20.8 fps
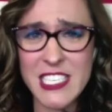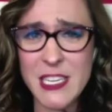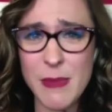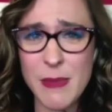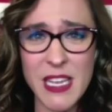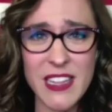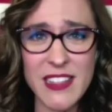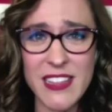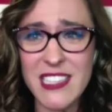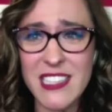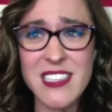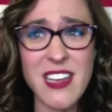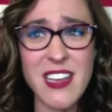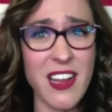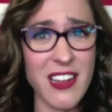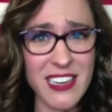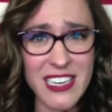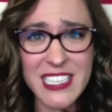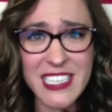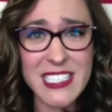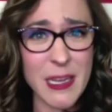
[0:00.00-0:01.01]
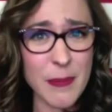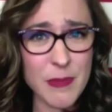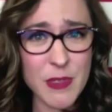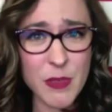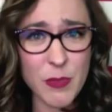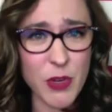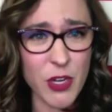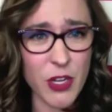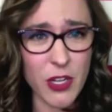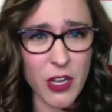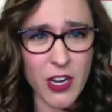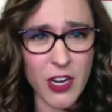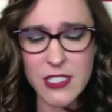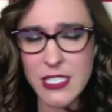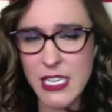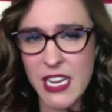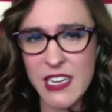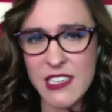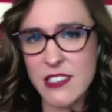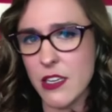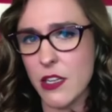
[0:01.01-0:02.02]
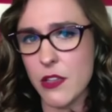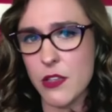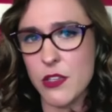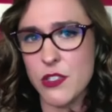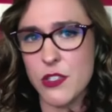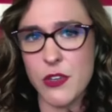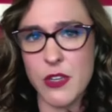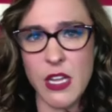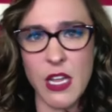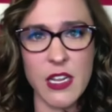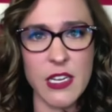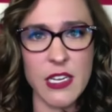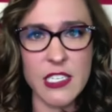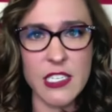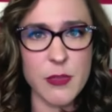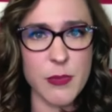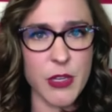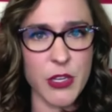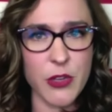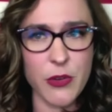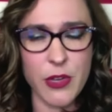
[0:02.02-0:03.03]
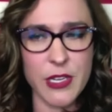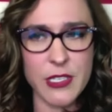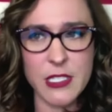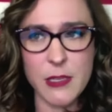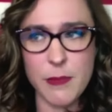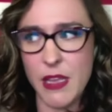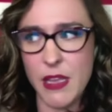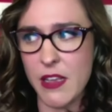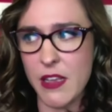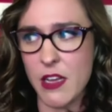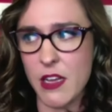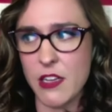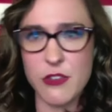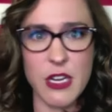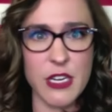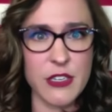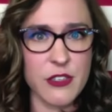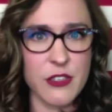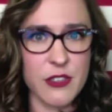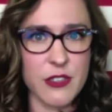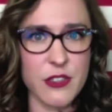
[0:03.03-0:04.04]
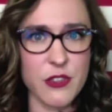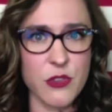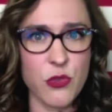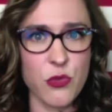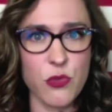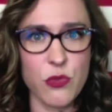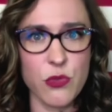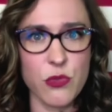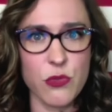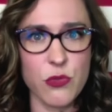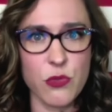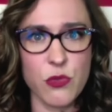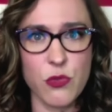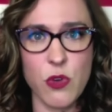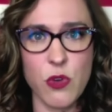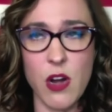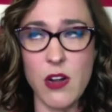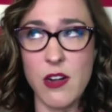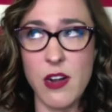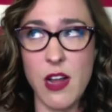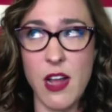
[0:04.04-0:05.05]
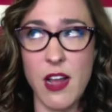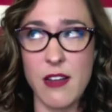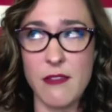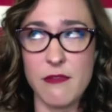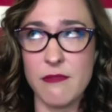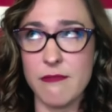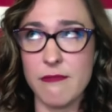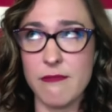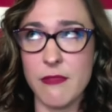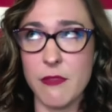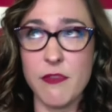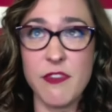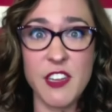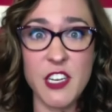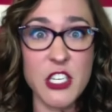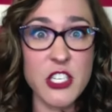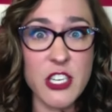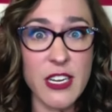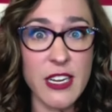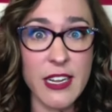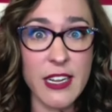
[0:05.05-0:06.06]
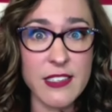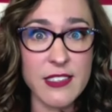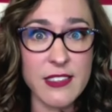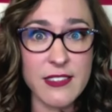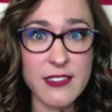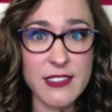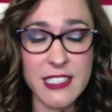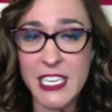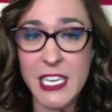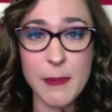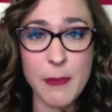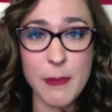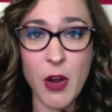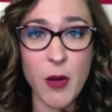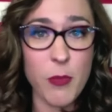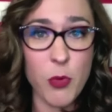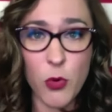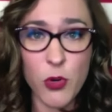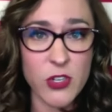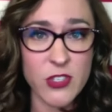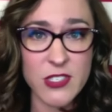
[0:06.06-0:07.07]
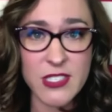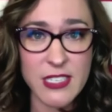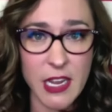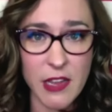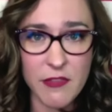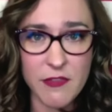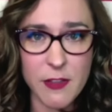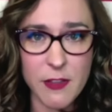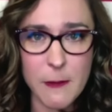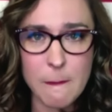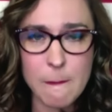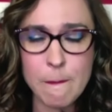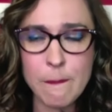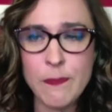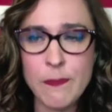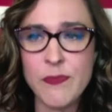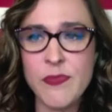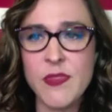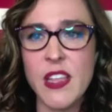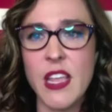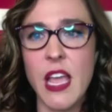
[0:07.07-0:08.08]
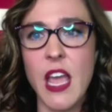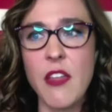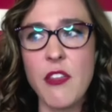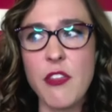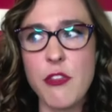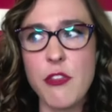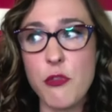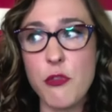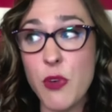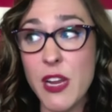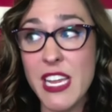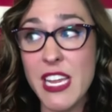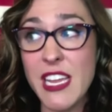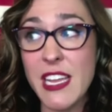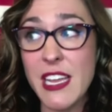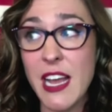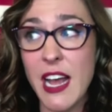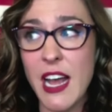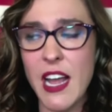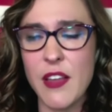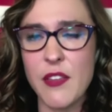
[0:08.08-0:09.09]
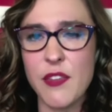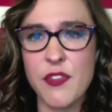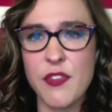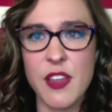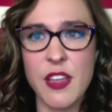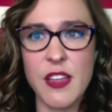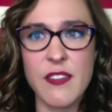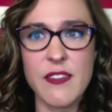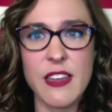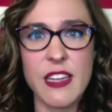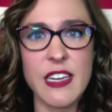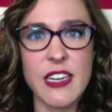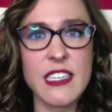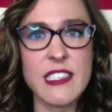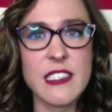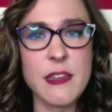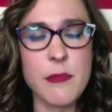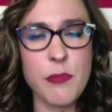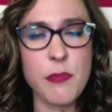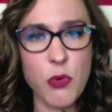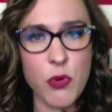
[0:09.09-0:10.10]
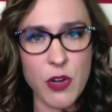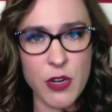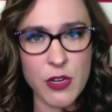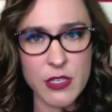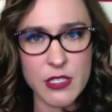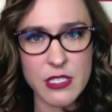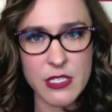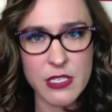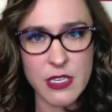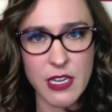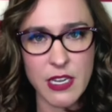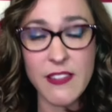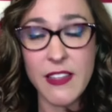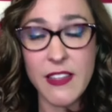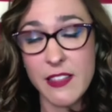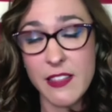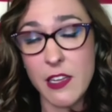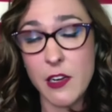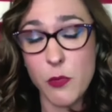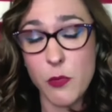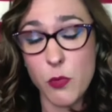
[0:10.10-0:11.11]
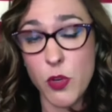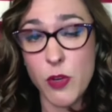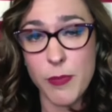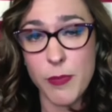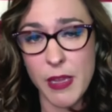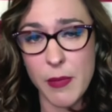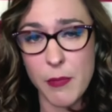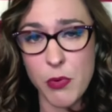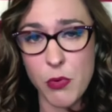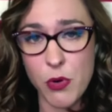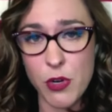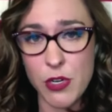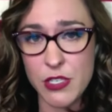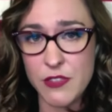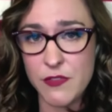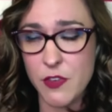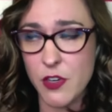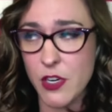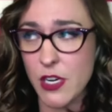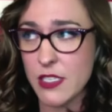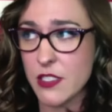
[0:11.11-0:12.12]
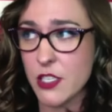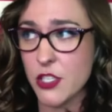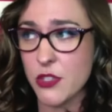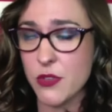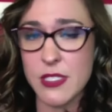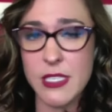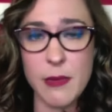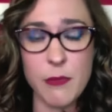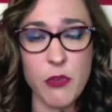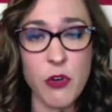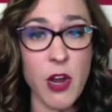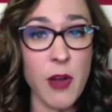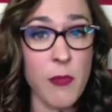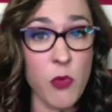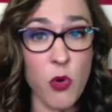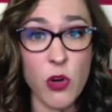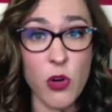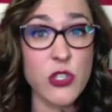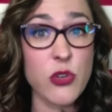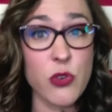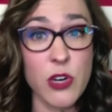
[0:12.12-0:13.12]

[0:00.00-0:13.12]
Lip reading: And to me, that's unacceptable. Our tax dollars do not need to be going to pay contractors who are not finishing it to keep our border safe. And three, I think that it's important. I think that it would be important for us to do a temporary